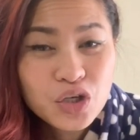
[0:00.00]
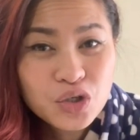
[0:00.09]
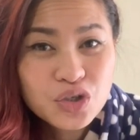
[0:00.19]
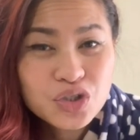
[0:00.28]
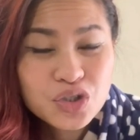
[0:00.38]

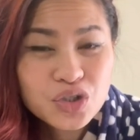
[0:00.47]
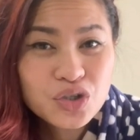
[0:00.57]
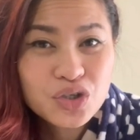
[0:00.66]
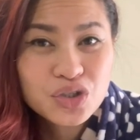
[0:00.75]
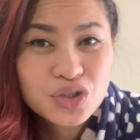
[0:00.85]
new
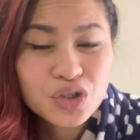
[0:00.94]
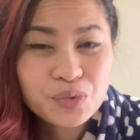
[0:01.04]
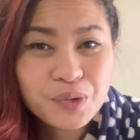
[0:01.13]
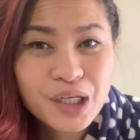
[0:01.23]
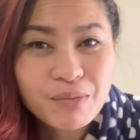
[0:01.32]
shoes
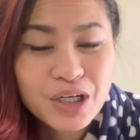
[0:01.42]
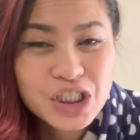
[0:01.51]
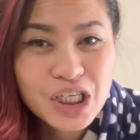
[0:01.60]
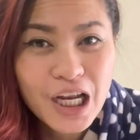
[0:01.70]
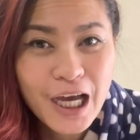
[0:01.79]
or pretty
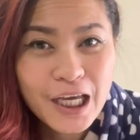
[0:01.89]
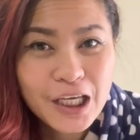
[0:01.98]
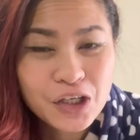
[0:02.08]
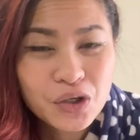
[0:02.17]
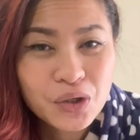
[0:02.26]
much
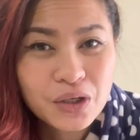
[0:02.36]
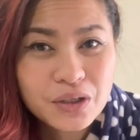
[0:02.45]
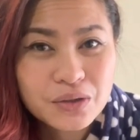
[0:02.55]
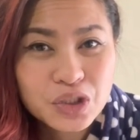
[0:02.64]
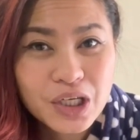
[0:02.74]
like, you
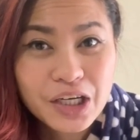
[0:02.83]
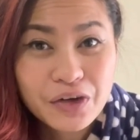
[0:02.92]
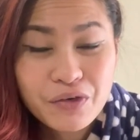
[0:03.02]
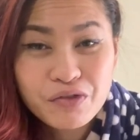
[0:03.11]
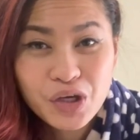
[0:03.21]
know, to get
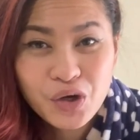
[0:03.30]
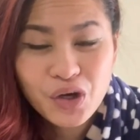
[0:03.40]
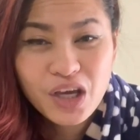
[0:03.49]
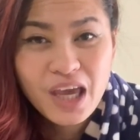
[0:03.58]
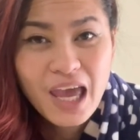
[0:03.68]
a
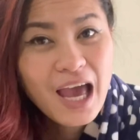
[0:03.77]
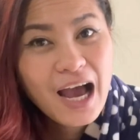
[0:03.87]
review,